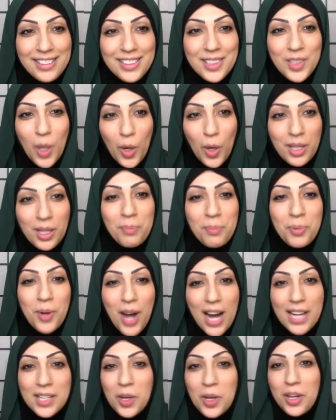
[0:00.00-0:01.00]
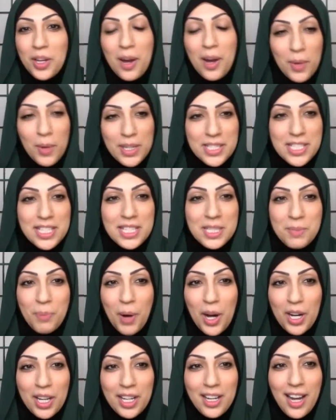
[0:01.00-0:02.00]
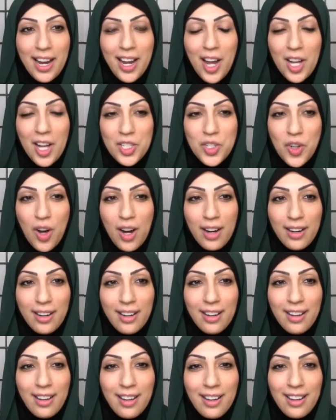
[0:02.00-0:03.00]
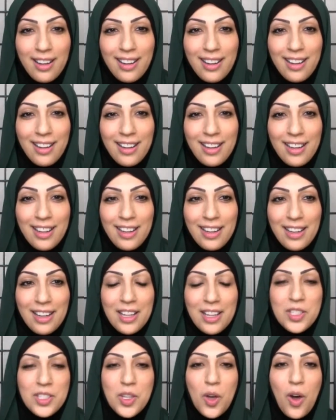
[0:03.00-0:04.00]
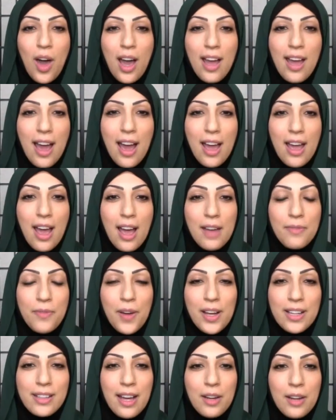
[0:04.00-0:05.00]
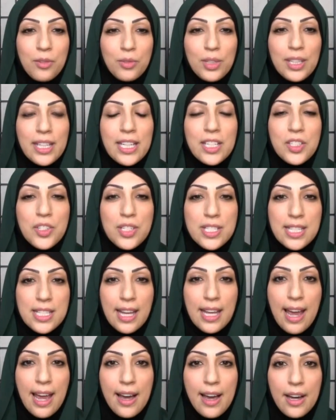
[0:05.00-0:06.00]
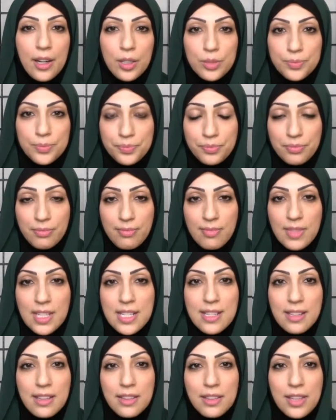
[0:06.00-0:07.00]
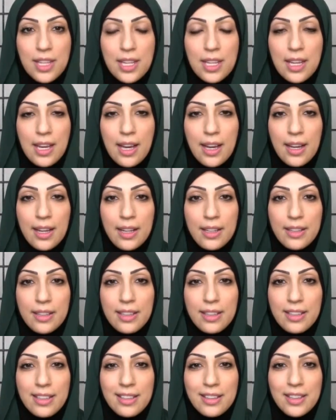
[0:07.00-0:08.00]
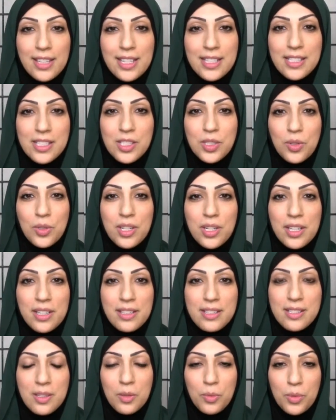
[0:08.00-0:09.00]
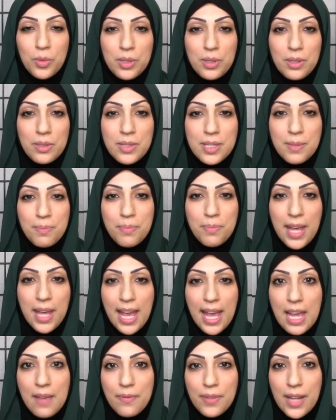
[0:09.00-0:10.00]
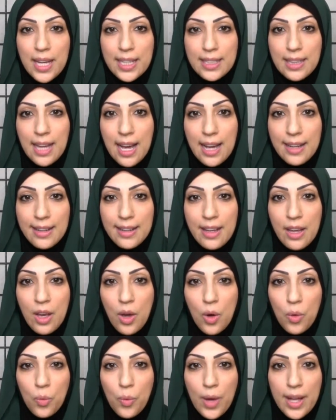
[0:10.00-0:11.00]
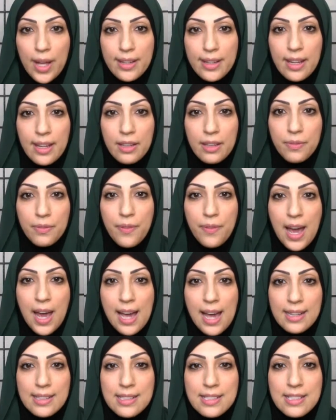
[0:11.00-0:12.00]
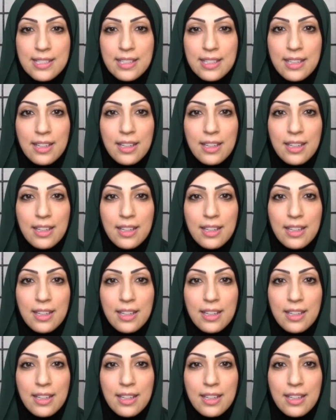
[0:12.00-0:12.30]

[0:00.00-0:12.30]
Don't let Berak know that I went to this party and I got drunk. So I find that really interesting how these students would behave like that, when in fact,